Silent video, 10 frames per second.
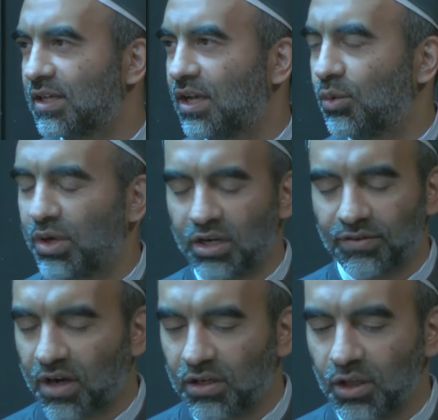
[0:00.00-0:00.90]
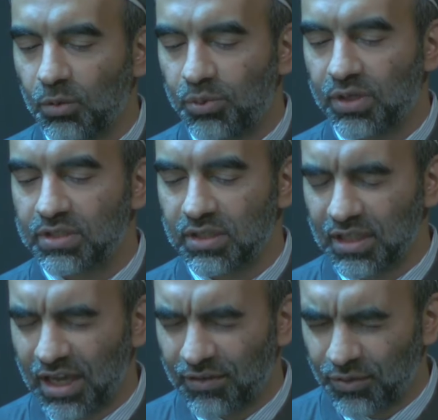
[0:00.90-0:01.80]
Whatever our low points in
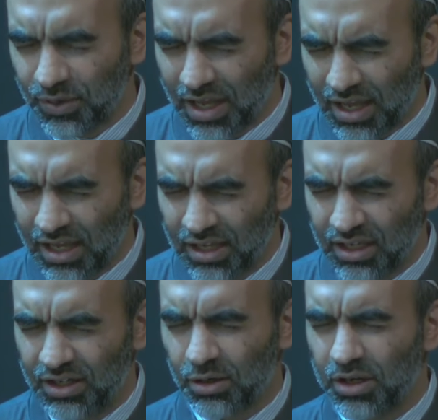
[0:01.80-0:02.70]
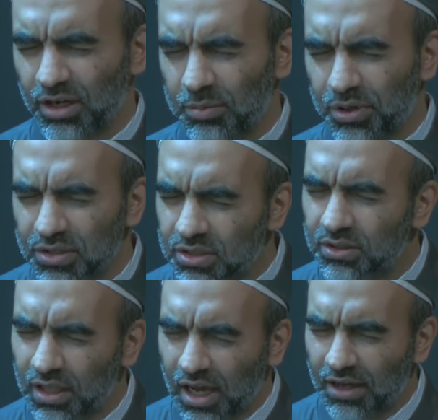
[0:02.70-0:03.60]
life, uh, in our, in our
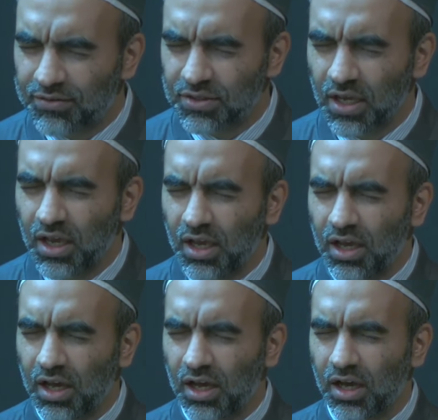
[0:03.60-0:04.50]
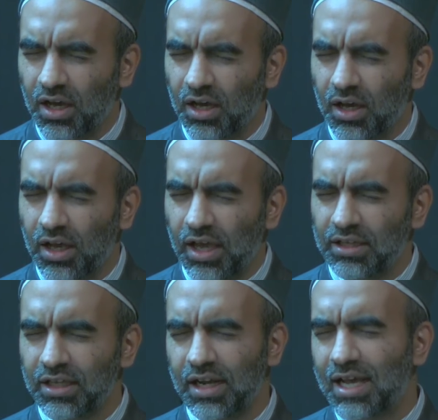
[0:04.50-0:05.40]
personal lives, uh, uh,
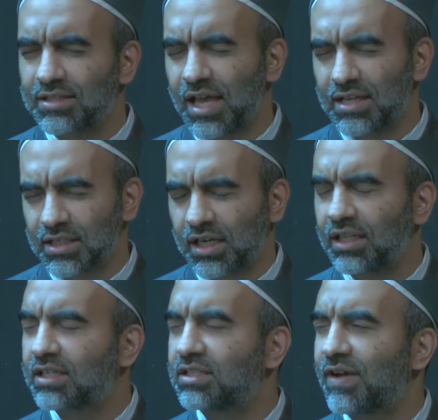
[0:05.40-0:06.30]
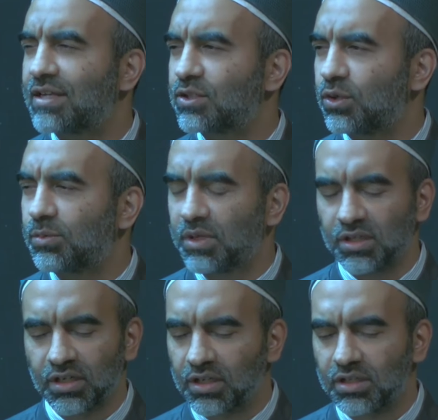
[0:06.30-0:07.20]
and then as, as a collective, as an ummah,
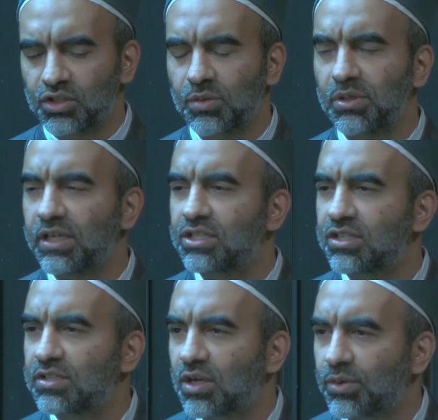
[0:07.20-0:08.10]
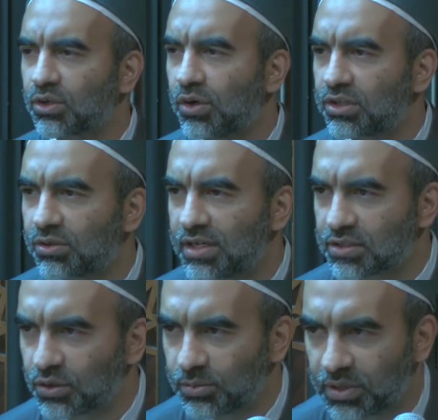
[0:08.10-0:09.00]
the, the tribulations that we're going through as
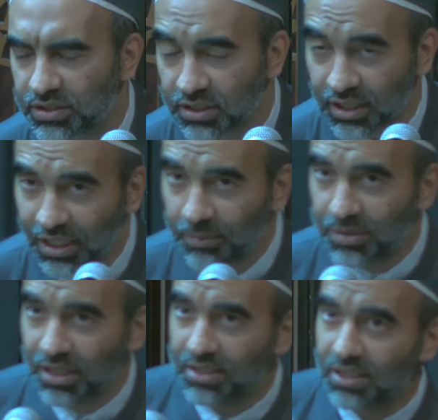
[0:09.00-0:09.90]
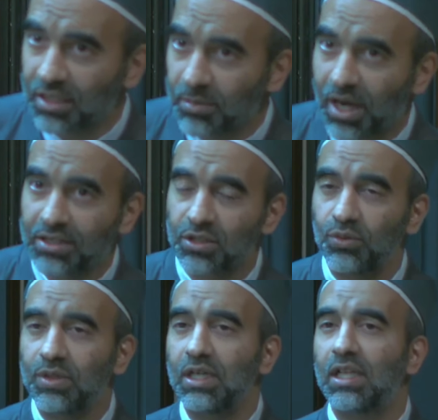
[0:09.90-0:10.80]
an ummah, to keep this in mind, to
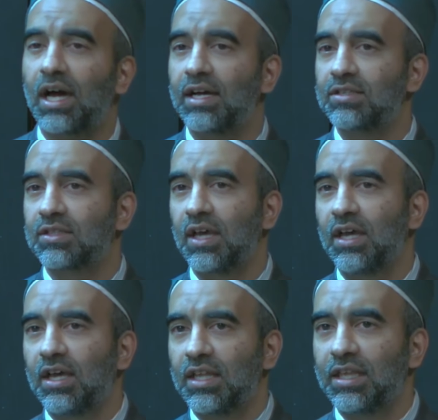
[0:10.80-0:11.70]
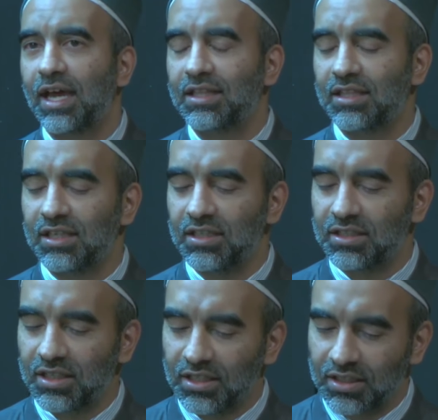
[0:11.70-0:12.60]
realize that the,
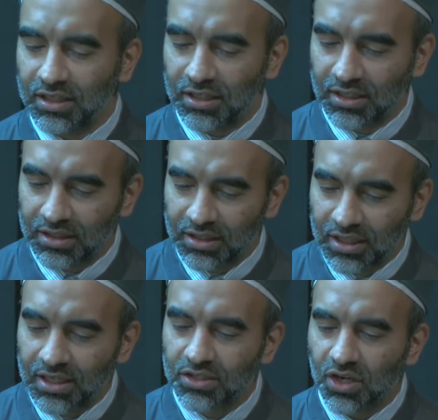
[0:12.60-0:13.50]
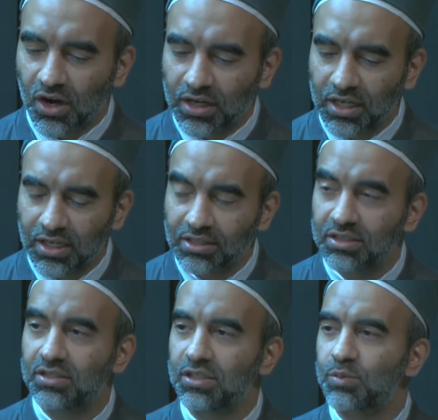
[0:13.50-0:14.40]
the, the, these are
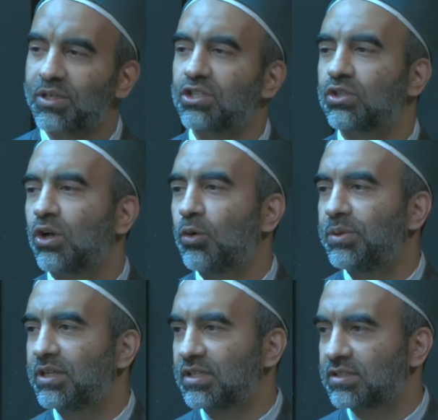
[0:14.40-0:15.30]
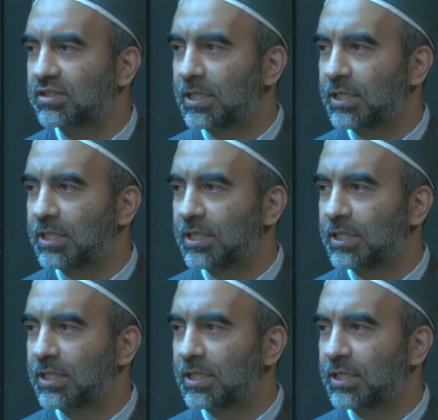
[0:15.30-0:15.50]
connected to spiritual openings.